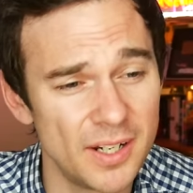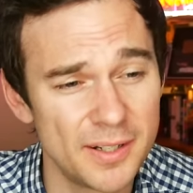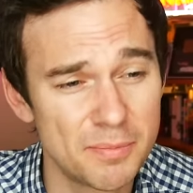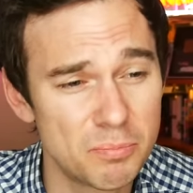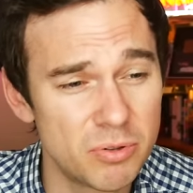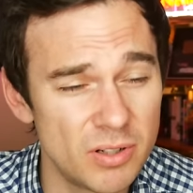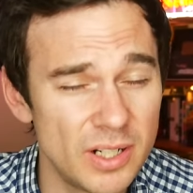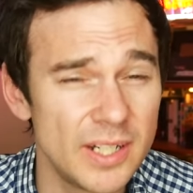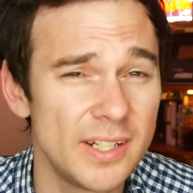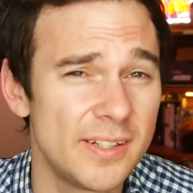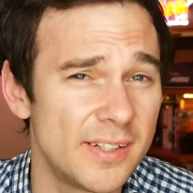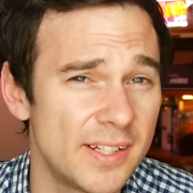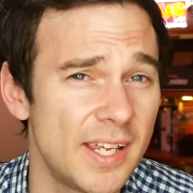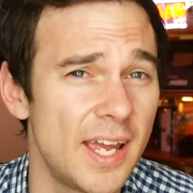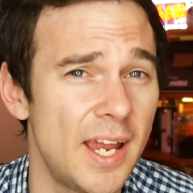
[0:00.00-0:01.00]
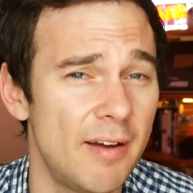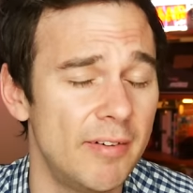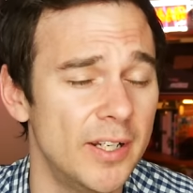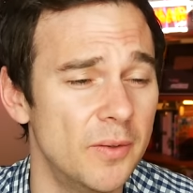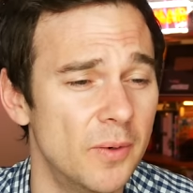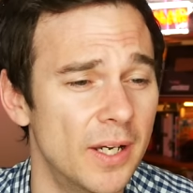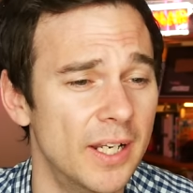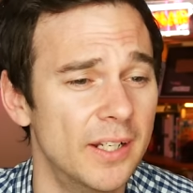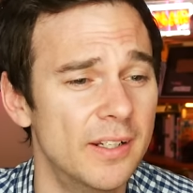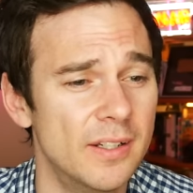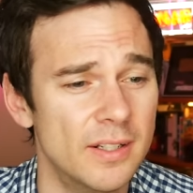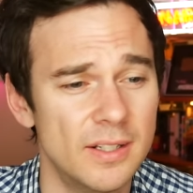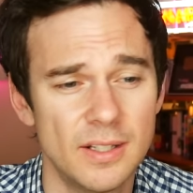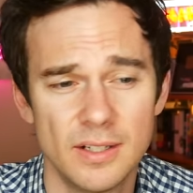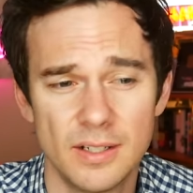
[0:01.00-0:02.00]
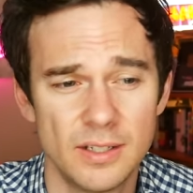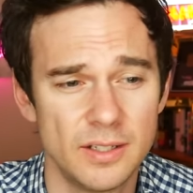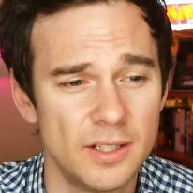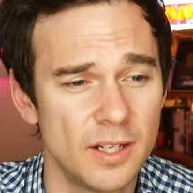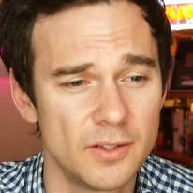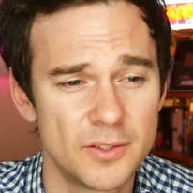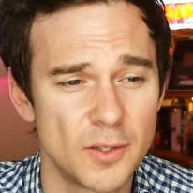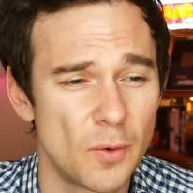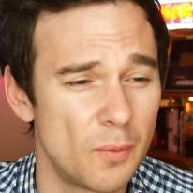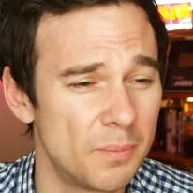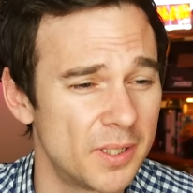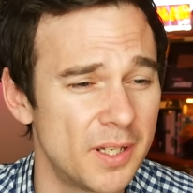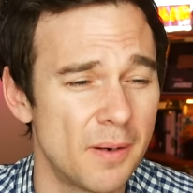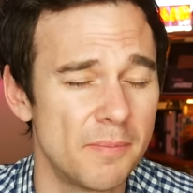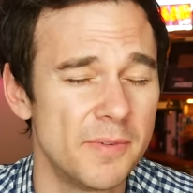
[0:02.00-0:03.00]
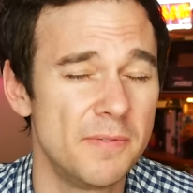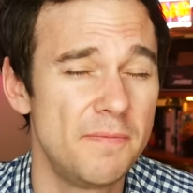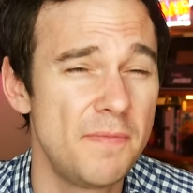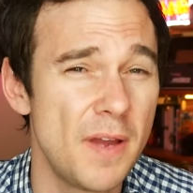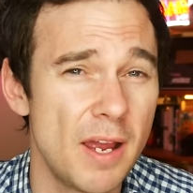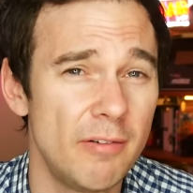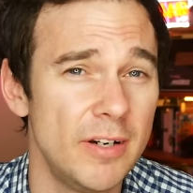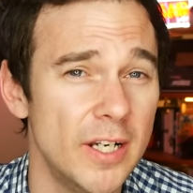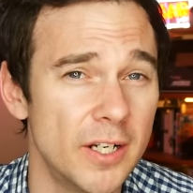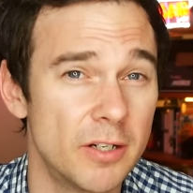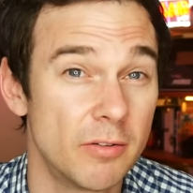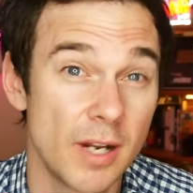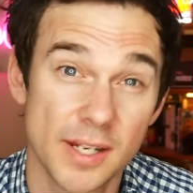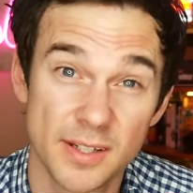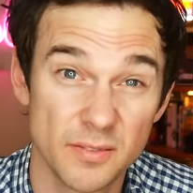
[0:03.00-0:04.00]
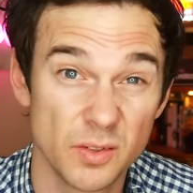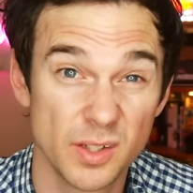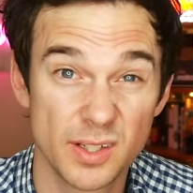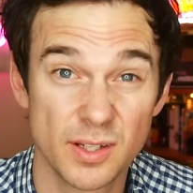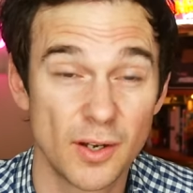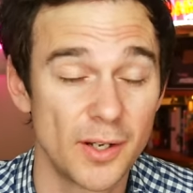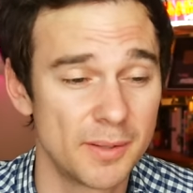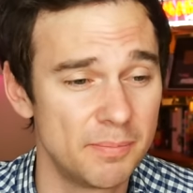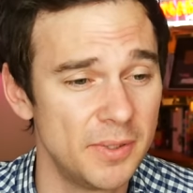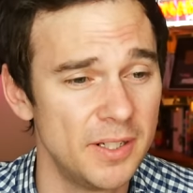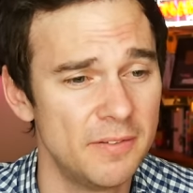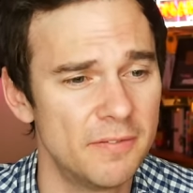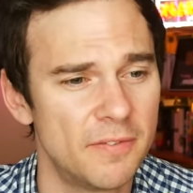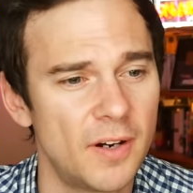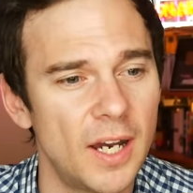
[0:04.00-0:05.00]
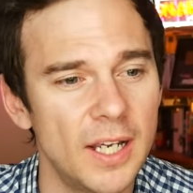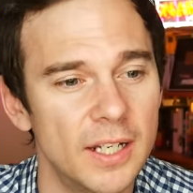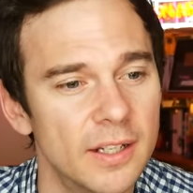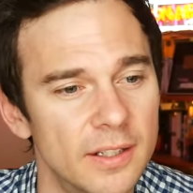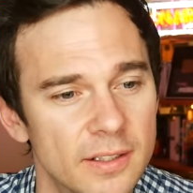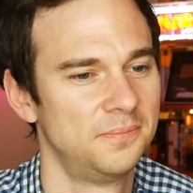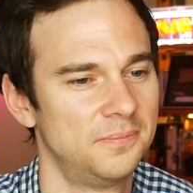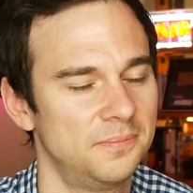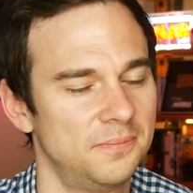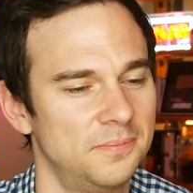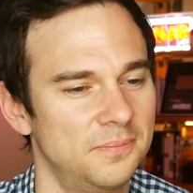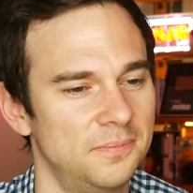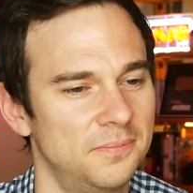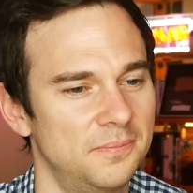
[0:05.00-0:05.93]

it's pretty scary when you know someone becomes very aggressive and starts being violent. You're